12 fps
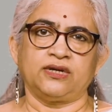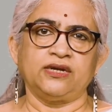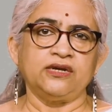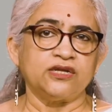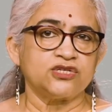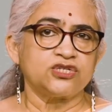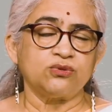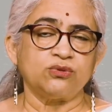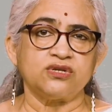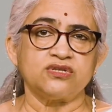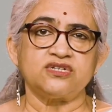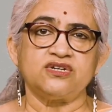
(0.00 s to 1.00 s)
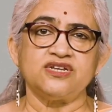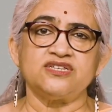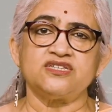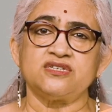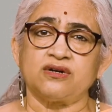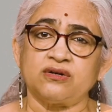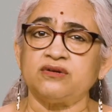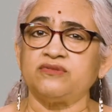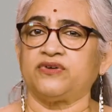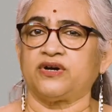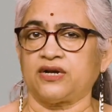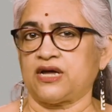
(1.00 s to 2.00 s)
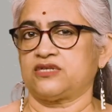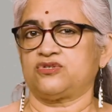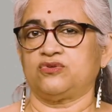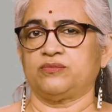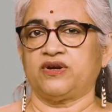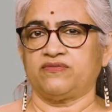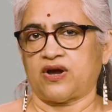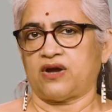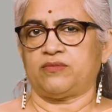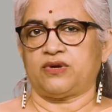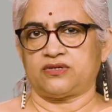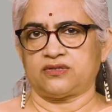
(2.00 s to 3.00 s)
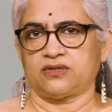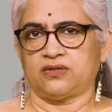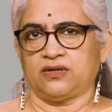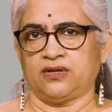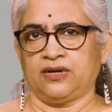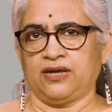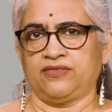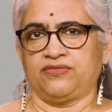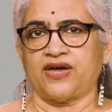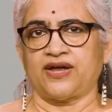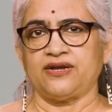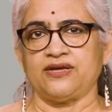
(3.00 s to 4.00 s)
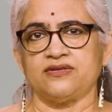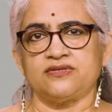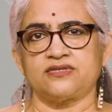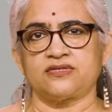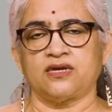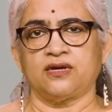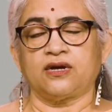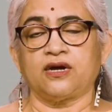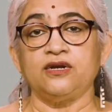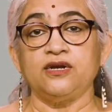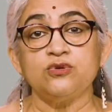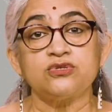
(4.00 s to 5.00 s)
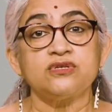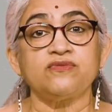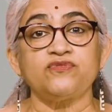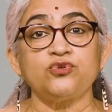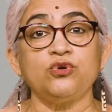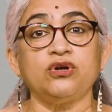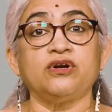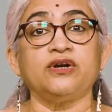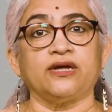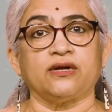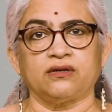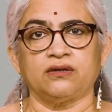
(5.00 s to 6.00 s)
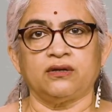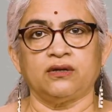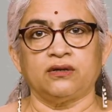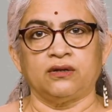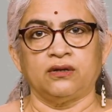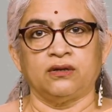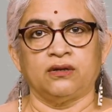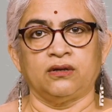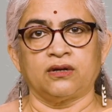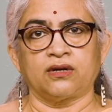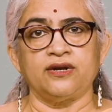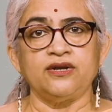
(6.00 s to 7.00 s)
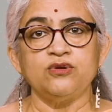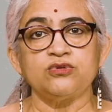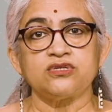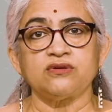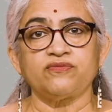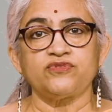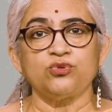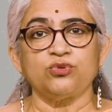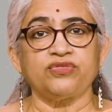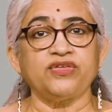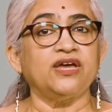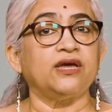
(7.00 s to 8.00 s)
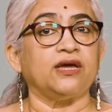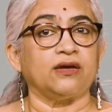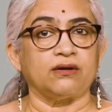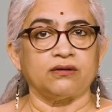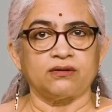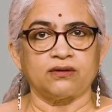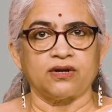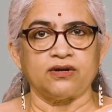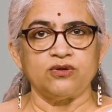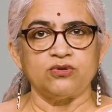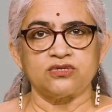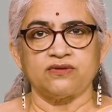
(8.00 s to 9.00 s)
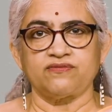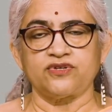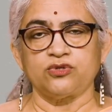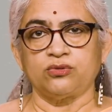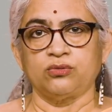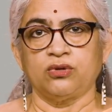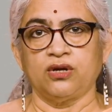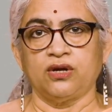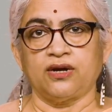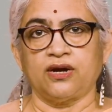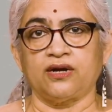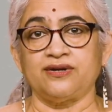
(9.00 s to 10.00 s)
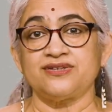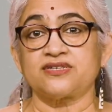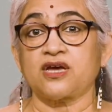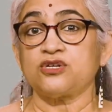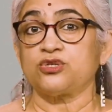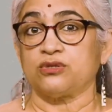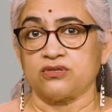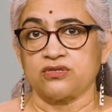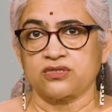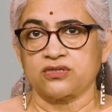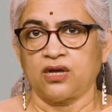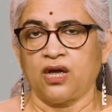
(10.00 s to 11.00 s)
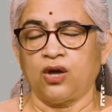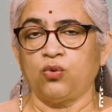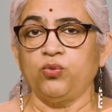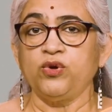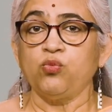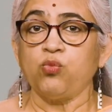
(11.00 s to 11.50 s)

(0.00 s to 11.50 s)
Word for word: Indian students deserve a classroom environment that is conducive to learning, conducive to thinking, conducive to uh, discussions. We